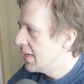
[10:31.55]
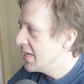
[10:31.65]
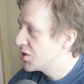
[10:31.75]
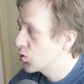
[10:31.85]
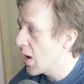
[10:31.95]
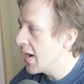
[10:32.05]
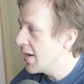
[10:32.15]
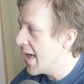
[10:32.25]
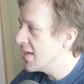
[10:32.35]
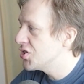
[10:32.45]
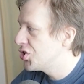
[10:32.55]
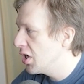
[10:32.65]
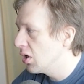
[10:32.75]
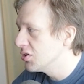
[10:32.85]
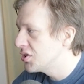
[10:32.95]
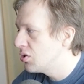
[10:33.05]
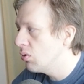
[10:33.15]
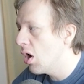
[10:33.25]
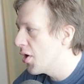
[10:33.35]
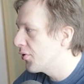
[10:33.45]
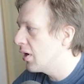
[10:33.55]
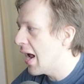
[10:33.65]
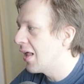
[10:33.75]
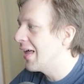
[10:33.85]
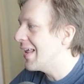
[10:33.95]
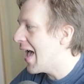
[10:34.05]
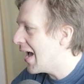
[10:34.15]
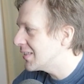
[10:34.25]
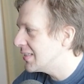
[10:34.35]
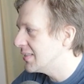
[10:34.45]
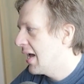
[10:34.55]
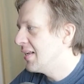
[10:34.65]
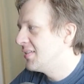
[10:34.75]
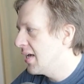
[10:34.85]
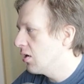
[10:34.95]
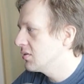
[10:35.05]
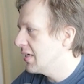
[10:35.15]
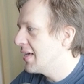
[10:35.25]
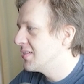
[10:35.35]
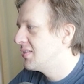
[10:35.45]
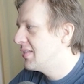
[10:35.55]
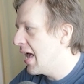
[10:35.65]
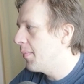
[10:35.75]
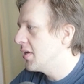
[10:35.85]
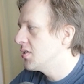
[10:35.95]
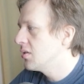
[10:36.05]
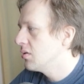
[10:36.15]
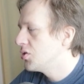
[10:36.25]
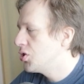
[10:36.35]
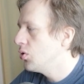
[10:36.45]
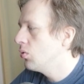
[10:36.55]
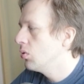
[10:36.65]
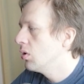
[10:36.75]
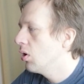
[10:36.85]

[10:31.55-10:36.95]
is granted as shields to other allied Axies and dealt as damage to